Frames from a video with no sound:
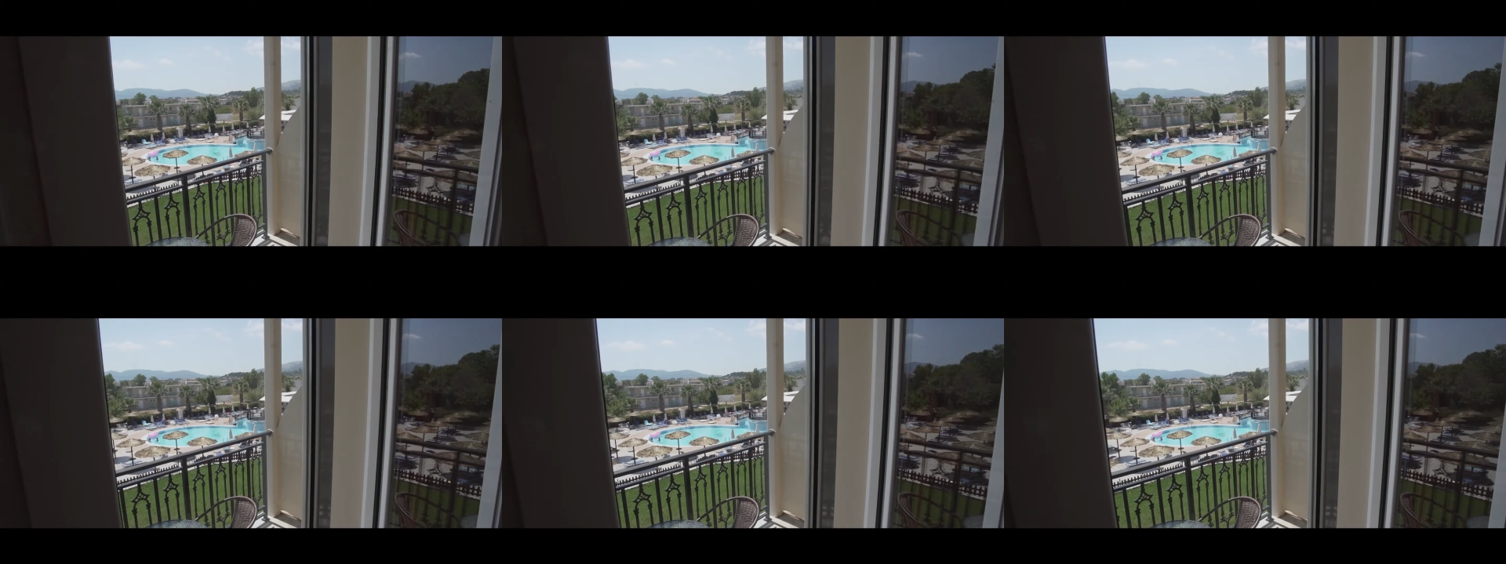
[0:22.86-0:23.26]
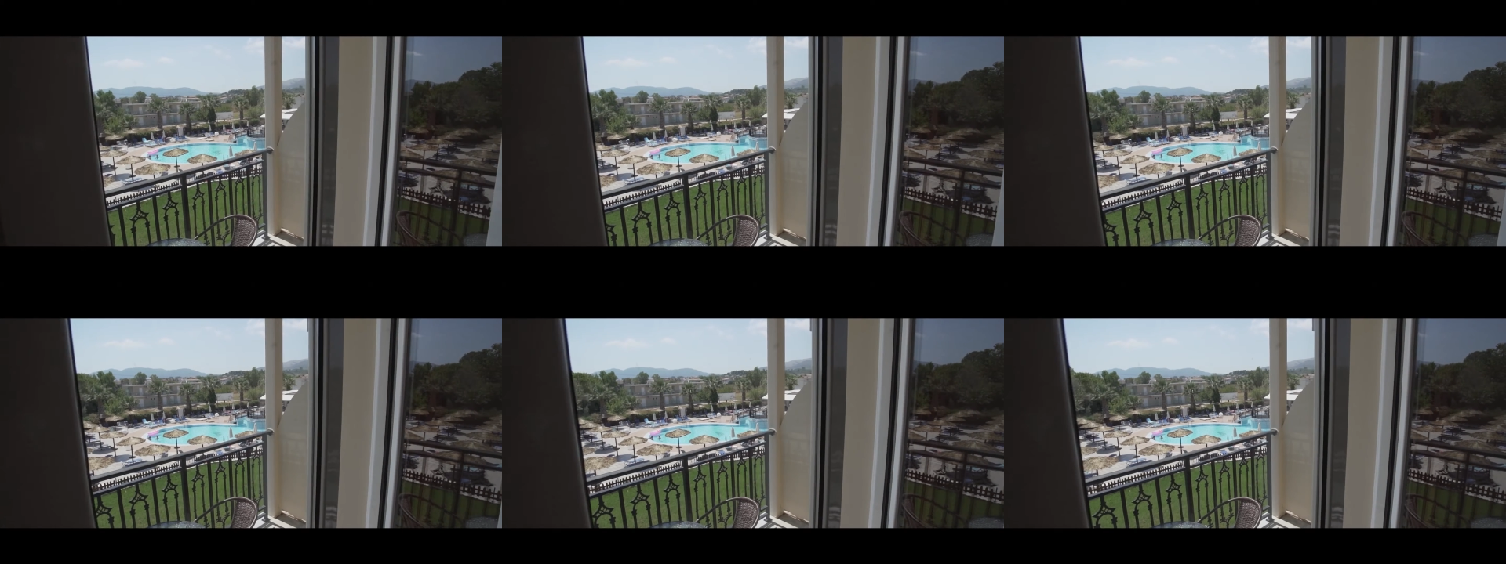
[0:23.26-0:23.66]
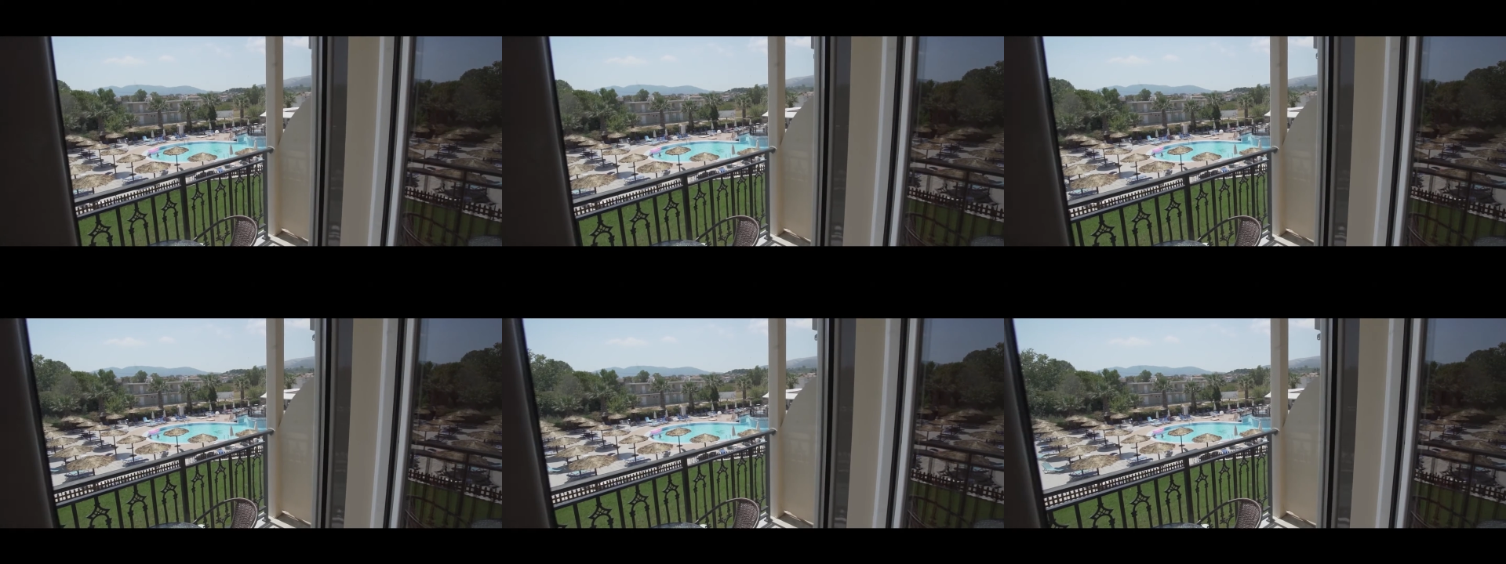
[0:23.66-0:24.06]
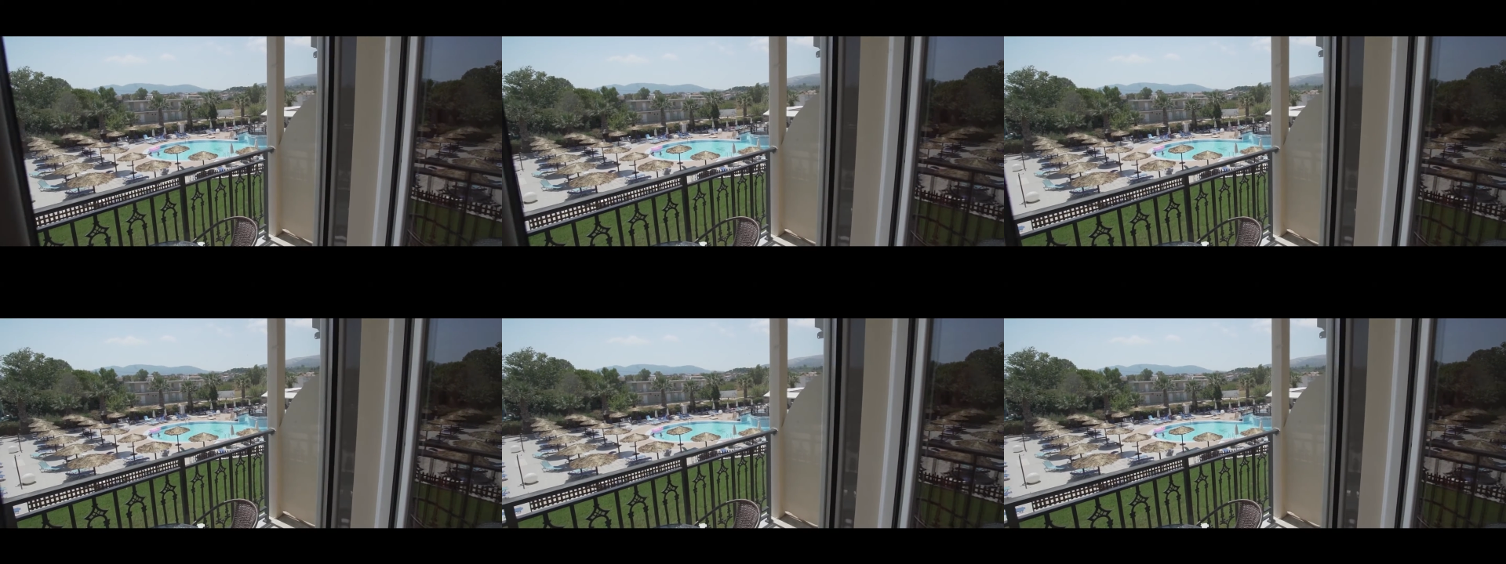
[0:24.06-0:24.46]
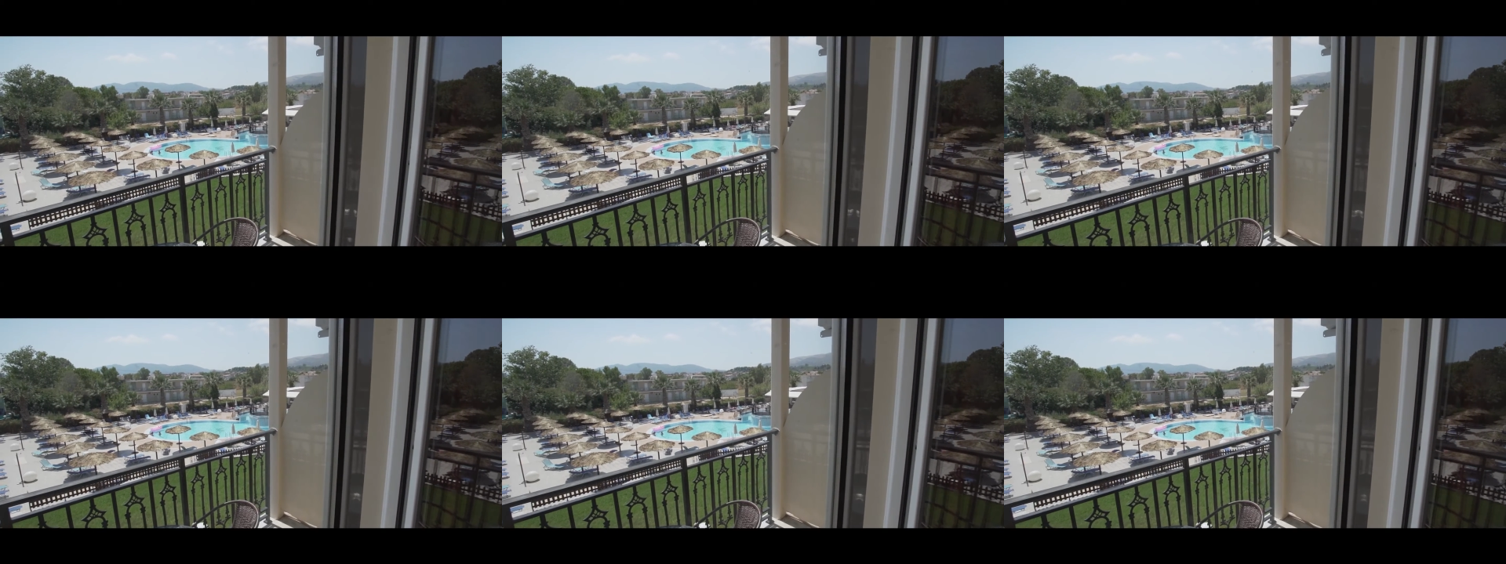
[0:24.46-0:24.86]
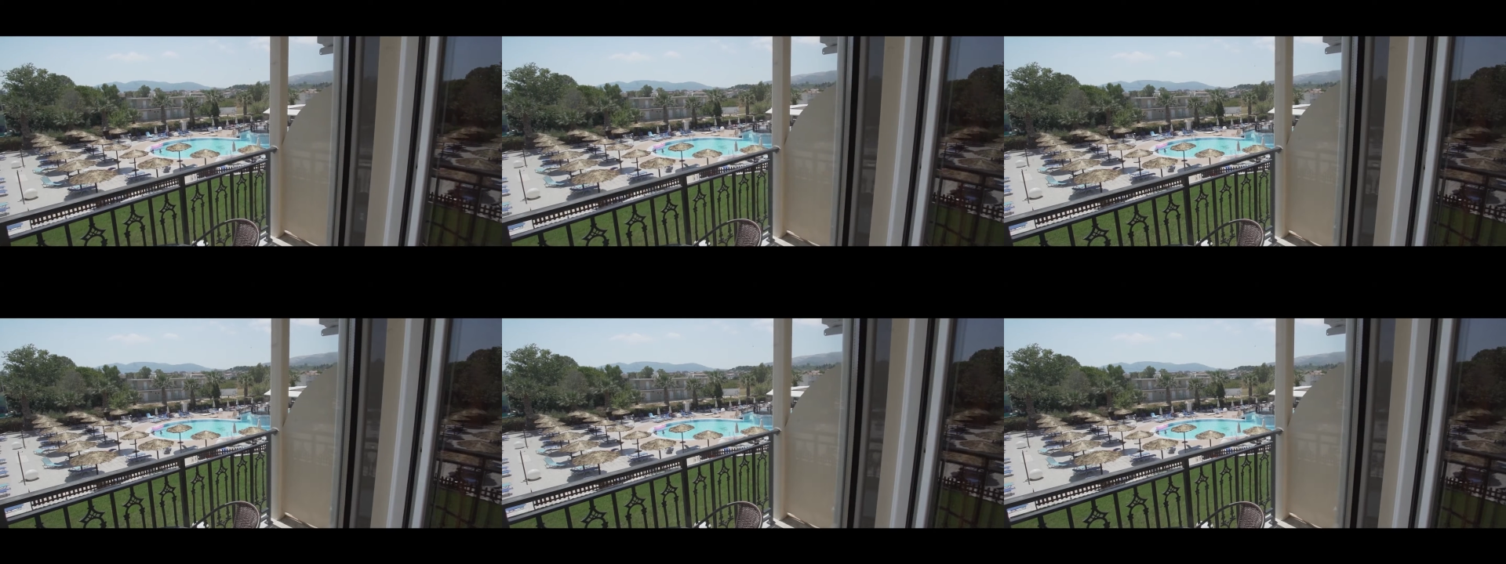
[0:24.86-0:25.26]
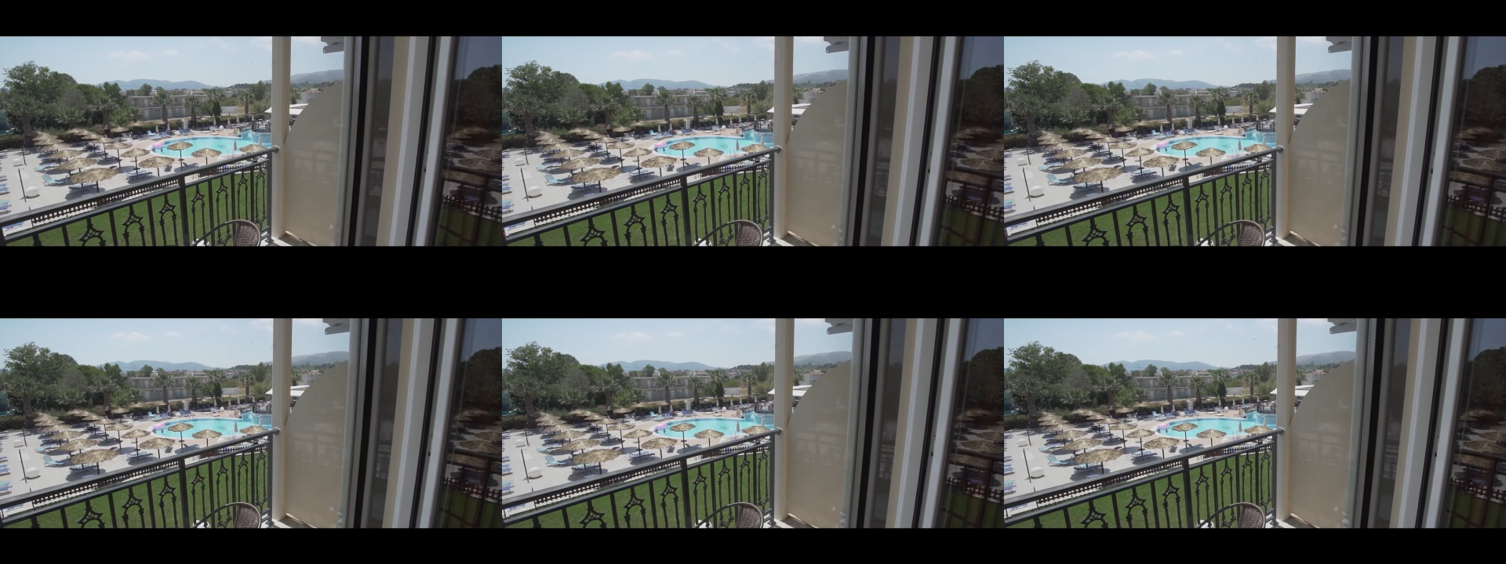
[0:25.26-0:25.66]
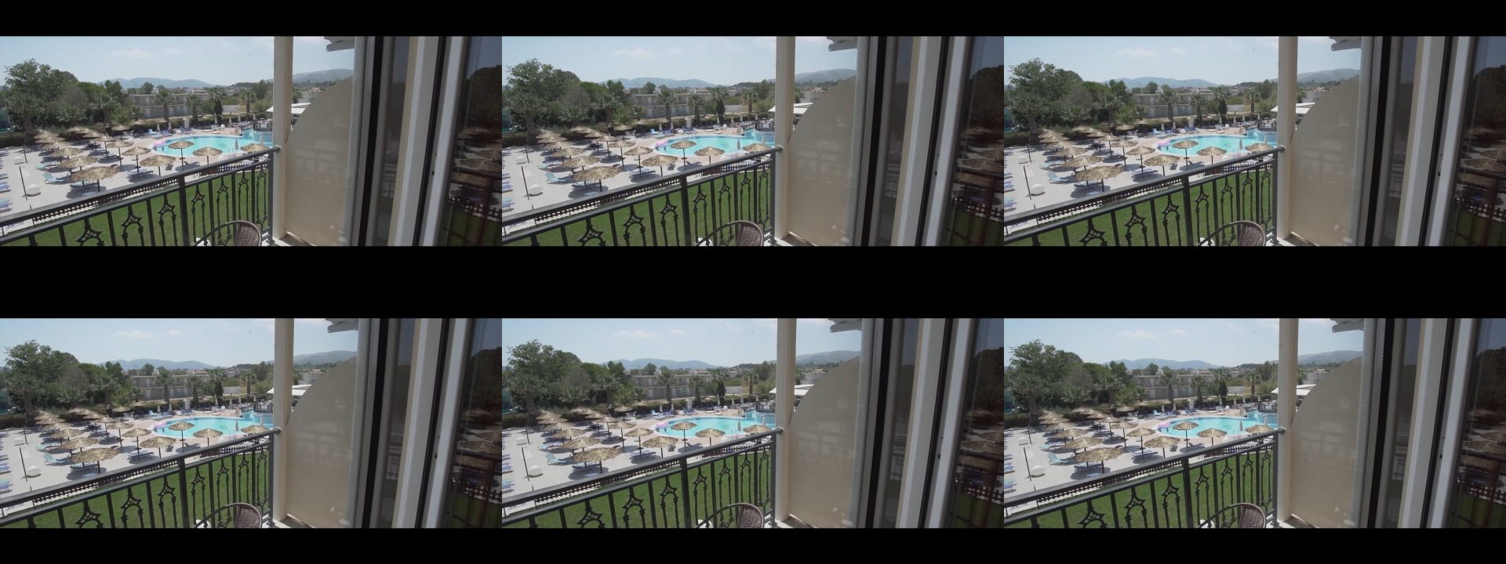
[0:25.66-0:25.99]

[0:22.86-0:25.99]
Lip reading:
[unreadable: no face in view]